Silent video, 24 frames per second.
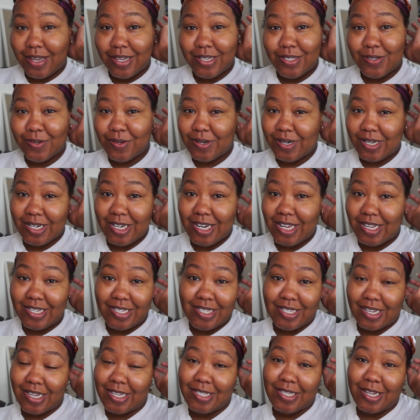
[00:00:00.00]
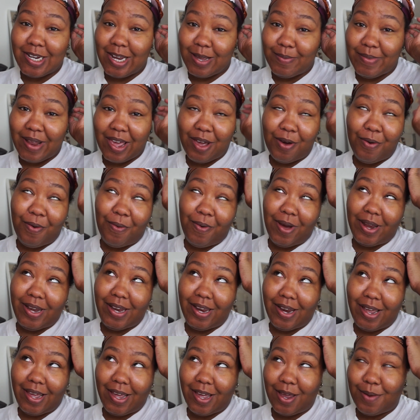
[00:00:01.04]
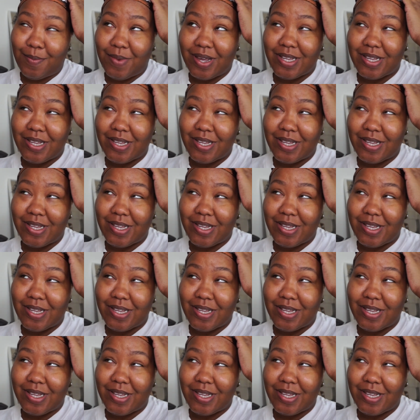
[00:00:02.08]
it's only day 6, and I'm like, what did I get